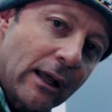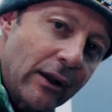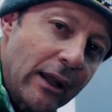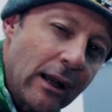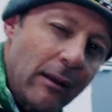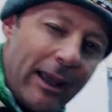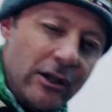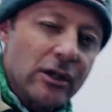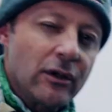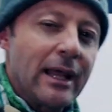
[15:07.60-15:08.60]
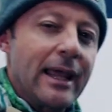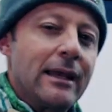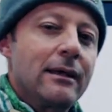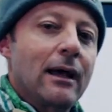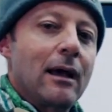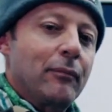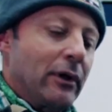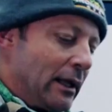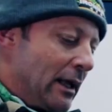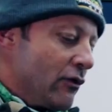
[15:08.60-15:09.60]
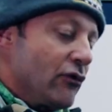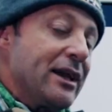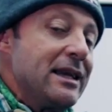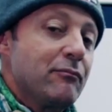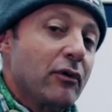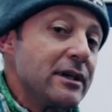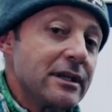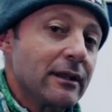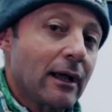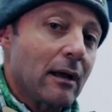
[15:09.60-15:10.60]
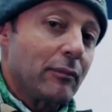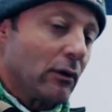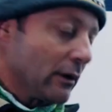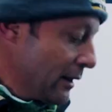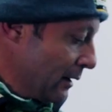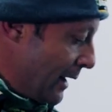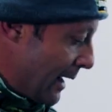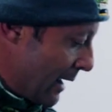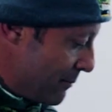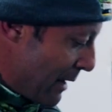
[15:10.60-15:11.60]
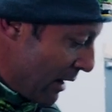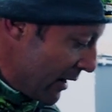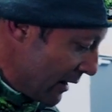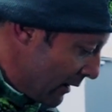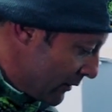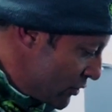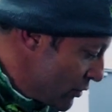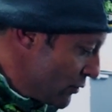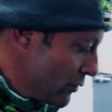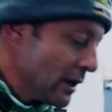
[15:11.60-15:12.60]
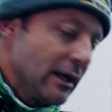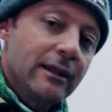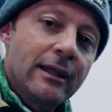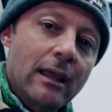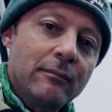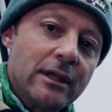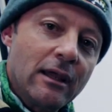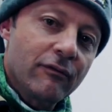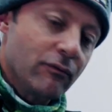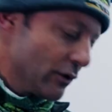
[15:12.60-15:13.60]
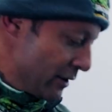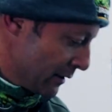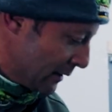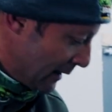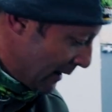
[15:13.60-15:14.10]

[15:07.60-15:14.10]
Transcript: down here, and I'm actually going to end up 3D printing the cup holder and marrying it to the MDF wood,